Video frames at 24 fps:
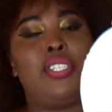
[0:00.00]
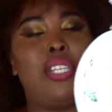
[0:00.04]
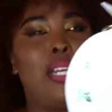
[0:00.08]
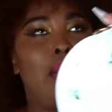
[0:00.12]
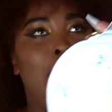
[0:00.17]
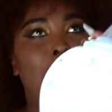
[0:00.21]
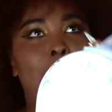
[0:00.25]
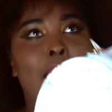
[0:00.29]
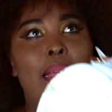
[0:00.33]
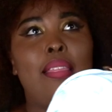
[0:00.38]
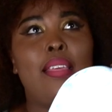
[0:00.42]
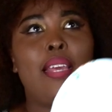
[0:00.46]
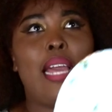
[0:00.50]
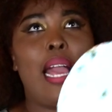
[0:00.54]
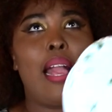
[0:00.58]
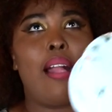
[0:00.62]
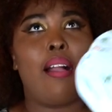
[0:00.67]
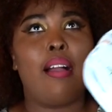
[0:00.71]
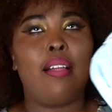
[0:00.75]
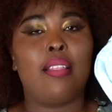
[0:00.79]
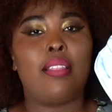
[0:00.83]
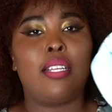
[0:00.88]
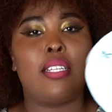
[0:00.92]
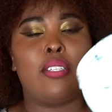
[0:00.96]
cheap. I think I
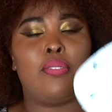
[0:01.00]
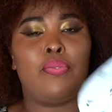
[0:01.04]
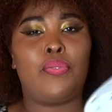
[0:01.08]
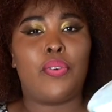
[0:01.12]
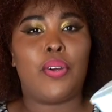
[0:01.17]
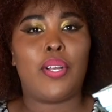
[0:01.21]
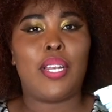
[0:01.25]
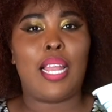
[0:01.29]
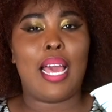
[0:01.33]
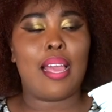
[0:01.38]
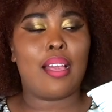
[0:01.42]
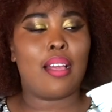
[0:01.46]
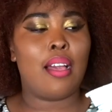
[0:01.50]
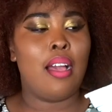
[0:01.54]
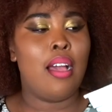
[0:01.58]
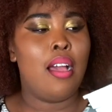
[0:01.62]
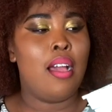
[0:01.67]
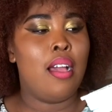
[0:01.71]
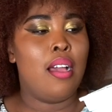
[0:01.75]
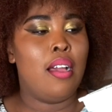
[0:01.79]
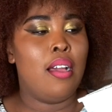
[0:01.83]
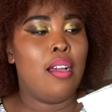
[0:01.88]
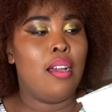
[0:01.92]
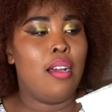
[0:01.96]
got this for like,
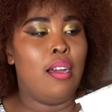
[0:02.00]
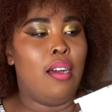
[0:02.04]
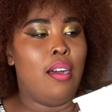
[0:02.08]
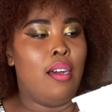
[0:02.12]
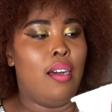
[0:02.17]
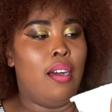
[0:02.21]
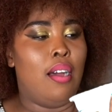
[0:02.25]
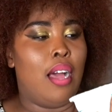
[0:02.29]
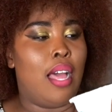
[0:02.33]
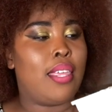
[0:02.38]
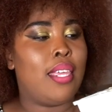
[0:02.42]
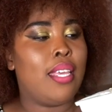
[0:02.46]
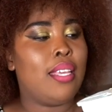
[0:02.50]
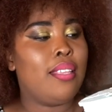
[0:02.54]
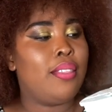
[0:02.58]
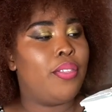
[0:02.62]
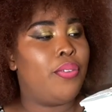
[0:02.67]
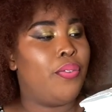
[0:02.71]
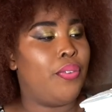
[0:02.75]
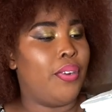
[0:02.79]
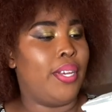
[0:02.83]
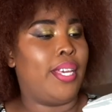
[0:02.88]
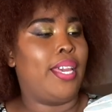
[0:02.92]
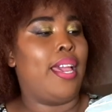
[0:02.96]
I think
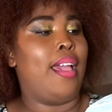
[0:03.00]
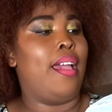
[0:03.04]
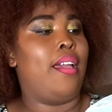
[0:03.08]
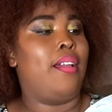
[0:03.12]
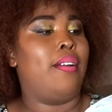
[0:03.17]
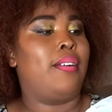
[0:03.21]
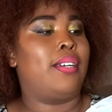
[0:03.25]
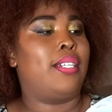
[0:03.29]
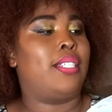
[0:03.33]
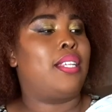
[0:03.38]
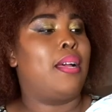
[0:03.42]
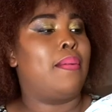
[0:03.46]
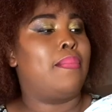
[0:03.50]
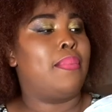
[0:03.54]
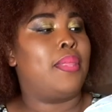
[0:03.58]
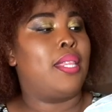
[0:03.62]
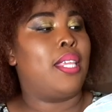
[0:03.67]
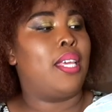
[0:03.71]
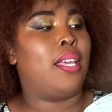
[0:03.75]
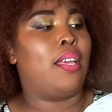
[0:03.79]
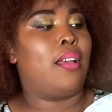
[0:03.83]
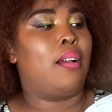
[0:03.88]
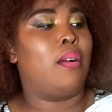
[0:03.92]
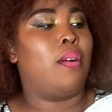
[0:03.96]
3k or
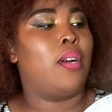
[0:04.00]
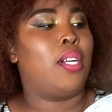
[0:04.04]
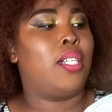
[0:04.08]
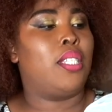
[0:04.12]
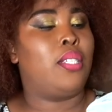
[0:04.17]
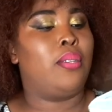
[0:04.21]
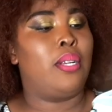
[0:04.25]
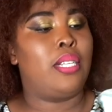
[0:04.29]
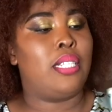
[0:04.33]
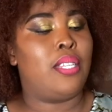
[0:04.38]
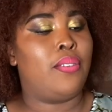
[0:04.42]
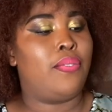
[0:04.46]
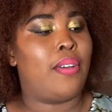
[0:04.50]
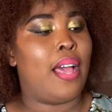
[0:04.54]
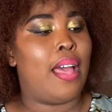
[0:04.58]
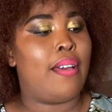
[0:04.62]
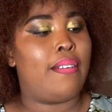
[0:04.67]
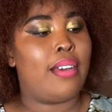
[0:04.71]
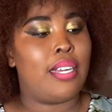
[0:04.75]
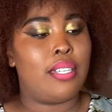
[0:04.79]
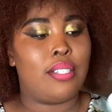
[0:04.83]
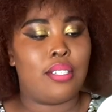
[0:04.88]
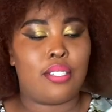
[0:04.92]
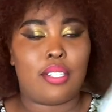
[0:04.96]
something, or
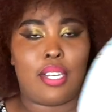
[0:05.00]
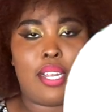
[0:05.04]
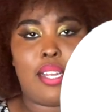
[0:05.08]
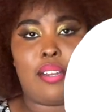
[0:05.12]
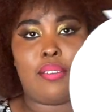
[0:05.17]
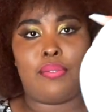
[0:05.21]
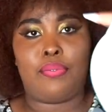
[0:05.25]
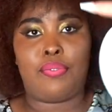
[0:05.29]
2500